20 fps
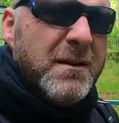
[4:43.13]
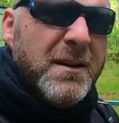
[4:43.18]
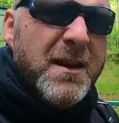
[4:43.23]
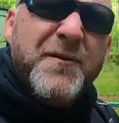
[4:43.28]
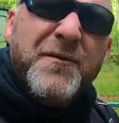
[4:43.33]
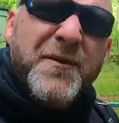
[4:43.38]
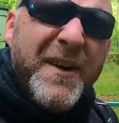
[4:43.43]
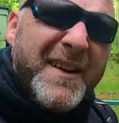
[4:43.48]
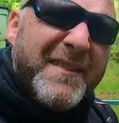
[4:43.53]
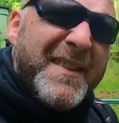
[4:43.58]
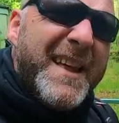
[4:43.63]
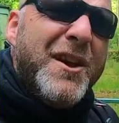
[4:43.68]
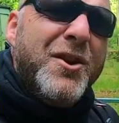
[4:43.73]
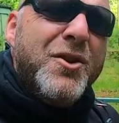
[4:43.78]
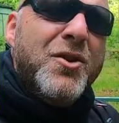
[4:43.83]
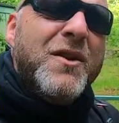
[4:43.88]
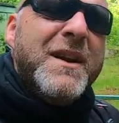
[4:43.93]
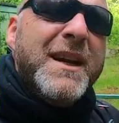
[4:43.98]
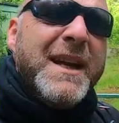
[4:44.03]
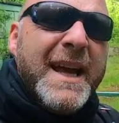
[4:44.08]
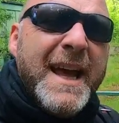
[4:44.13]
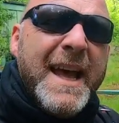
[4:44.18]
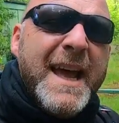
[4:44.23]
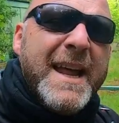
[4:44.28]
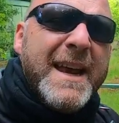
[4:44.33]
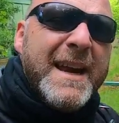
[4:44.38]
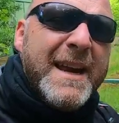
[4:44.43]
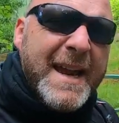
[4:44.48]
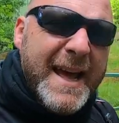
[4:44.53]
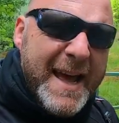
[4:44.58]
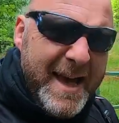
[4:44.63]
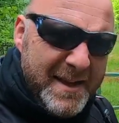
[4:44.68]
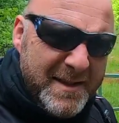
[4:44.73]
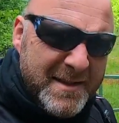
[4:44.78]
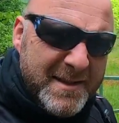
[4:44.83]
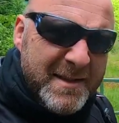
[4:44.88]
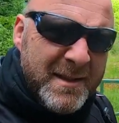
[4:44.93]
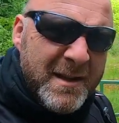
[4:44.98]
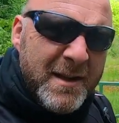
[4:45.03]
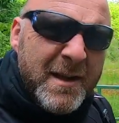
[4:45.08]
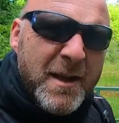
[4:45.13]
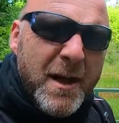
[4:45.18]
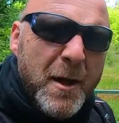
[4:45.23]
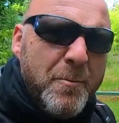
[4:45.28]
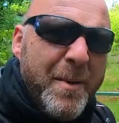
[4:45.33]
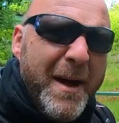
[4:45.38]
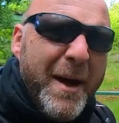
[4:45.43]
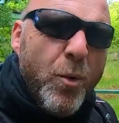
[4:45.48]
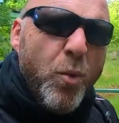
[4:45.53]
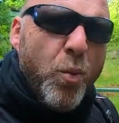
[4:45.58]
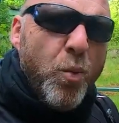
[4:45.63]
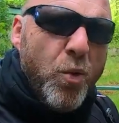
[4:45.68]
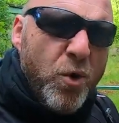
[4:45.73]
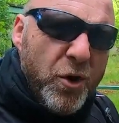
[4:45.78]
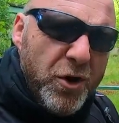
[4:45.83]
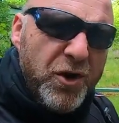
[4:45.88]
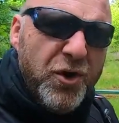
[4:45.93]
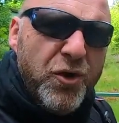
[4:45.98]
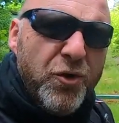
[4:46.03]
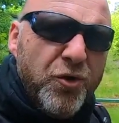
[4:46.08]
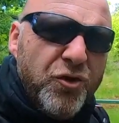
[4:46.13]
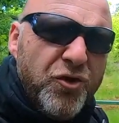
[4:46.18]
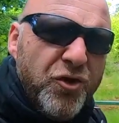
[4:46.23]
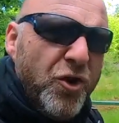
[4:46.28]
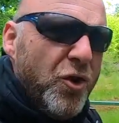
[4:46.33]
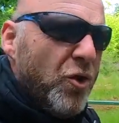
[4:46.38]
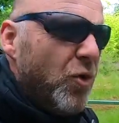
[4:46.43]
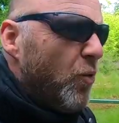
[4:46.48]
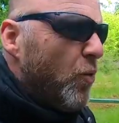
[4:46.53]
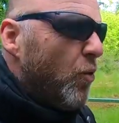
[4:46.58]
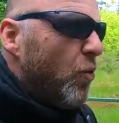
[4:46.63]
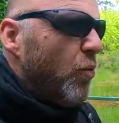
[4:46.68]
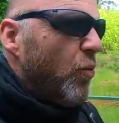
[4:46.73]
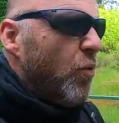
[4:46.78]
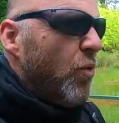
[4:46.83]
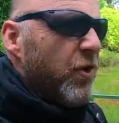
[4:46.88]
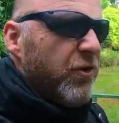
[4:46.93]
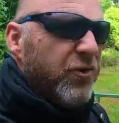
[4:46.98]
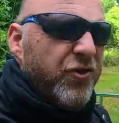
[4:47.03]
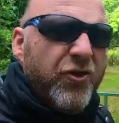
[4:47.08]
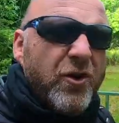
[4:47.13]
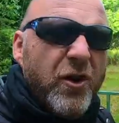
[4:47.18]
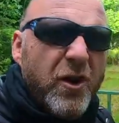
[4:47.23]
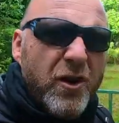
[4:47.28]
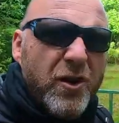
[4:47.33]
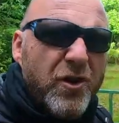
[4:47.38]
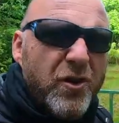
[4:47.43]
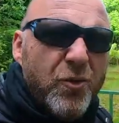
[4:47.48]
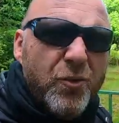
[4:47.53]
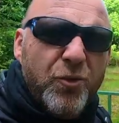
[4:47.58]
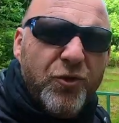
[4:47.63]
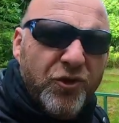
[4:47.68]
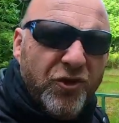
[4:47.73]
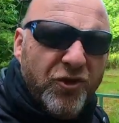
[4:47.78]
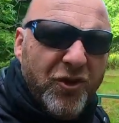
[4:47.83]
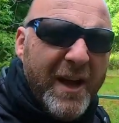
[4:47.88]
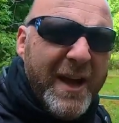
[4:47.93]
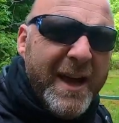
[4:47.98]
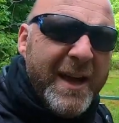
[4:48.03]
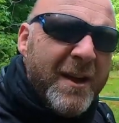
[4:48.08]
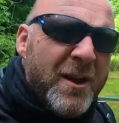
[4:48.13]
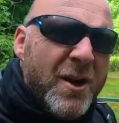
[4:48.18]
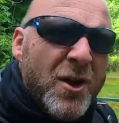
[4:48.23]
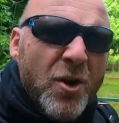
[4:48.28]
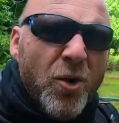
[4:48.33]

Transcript: In fact, they couldn't care less about what you do or what you say